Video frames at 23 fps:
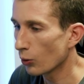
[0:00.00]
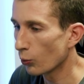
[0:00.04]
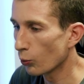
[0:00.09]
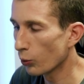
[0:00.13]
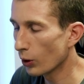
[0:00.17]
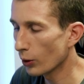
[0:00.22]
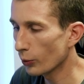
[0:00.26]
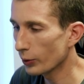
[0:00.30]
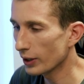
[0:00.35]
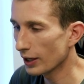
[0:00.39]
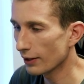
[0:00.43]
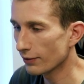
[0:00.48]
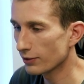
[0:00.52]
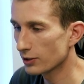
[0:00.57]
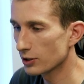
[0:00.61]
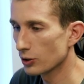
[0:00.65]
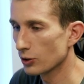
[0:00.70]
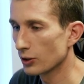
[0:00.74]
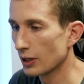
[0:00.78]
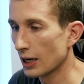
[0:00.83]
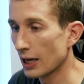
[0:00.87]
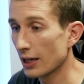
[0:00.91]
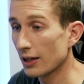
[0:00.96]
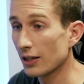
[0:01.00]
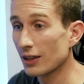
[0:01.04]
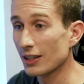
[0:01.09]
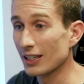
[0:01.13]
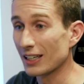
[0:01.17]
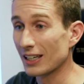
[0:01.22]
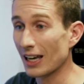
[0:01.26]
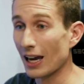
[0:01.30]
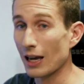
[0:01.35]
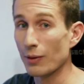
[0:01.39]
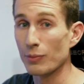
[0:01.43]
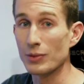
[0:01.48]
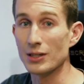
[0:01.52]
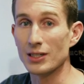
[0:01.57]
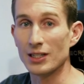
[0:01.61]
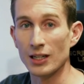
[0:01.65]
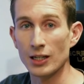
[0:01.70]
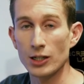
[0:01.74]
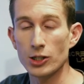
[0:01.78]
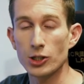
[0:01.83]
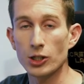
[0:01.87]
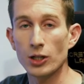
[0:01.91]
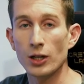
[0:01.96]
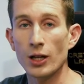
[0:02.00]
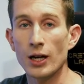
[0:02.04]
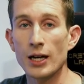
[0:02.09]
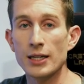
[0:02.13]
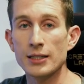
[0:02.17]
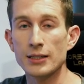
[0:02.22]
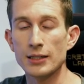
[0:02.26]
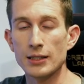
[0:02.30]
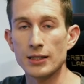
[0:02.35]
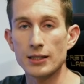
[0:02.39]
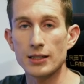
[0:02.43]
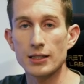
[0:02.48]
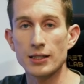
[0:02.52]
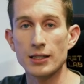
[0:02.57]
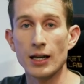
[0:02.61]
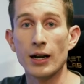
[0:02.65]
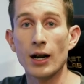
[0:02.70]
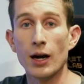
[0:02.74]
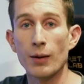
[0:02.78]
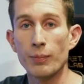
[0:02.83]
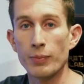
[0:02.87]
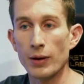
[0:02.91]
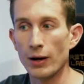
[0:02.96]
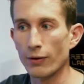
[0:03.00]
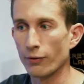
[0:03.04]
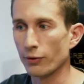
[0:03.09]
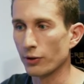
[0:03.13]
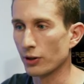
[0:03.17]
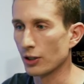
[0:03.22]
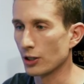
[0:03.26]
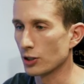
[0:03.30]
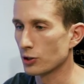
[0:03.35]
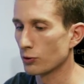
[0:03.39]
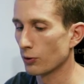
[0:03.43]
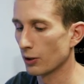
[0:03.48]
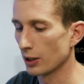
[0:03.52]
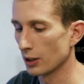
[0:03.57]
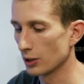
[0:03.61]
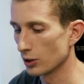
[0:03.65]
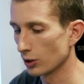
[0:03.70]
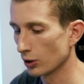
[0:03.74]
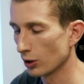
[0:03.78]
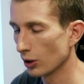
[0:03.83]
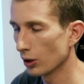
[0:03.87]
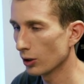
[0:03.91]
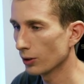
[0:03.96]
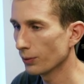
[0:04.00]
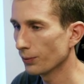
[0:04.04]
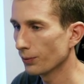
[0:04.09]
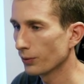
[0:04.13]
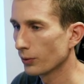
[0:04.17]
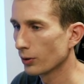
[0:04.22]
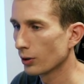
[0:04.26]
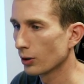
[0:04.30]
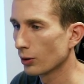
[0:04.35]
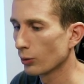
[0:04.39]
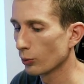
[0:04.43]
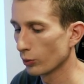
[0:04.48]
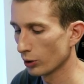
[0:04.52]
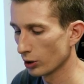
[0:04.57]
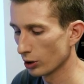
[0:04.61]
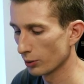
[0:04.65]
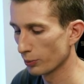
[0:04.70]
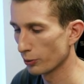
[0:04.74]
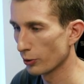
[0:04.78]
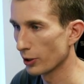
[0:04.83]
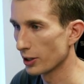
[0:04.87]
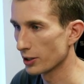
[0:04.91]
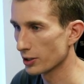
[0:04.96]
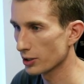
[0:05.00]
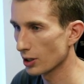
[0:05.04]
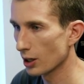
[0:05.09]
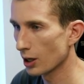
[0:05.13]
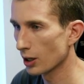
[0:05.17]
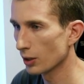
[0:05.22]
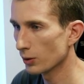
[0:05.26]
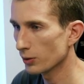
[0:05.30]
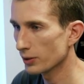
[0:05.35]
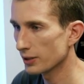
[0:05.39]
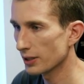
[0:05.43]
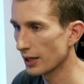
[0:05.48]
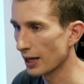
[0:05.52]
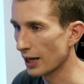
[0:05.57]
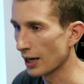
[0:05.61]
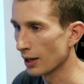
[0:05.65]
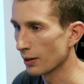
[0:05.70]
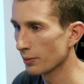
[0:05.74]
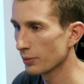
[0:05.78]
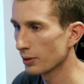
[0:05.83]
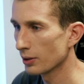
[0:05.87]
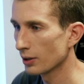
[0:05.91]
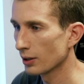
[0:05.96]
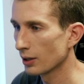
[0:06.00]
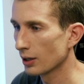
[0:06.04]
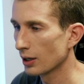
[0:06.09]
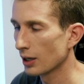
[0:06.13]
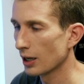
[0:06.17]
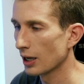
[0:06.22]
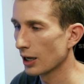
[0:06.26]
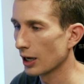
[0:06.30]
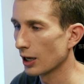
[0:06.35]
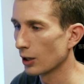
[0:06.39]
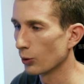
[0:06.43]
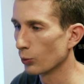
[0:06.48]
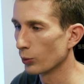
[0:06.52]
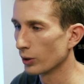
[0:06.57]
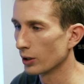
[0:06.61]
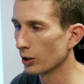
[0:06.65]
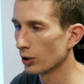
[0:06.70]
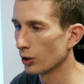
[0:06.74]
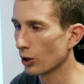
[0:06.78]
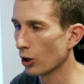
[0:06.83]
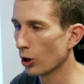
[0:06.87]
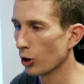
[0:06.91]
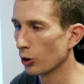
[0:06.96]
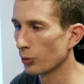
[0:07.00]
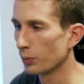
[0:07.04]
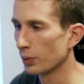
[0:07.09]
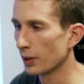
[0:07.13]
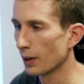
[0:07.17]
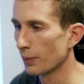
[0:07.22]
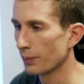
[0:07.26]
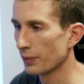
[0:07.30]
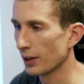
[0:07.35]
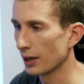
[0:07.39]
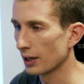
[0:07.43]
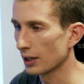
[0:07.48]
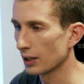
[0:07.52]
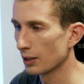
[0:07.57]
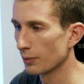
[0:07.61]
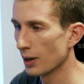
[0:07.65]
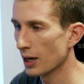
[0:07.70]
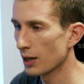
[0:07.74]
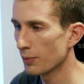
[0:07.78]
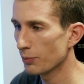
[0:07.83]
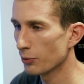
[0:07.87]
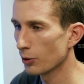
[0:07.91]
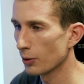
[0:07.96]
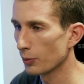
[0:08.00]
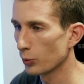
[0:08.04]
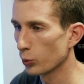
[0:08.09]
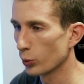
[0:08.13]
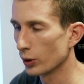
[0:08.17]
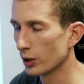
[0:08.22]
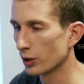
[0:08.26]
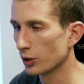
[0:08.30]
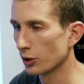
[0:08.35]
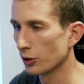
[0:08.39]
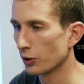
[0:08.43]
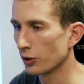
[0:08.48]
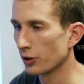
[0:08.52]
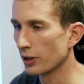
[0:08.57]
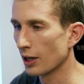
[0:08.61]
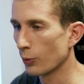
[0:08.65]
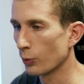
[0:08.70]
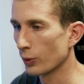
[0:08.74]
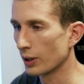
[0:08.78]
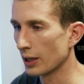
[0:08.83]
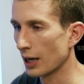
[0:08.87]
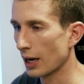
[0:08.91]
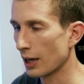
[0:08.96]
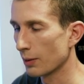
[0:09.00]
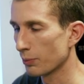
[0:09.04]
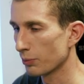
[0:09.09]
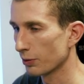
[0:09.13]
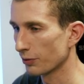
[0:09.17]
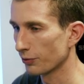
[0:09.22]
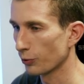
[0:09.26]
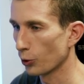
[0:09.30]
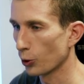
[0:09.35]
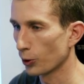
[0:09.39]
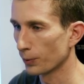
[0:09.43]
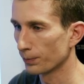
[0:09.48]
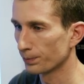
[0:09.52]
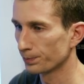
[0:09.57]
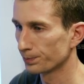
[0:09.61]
What we have to do now that the game is initialized, it's set up, everything's ready to go, we're gonna press Alt Tab and we're gonna open up that command prompt window that we had before.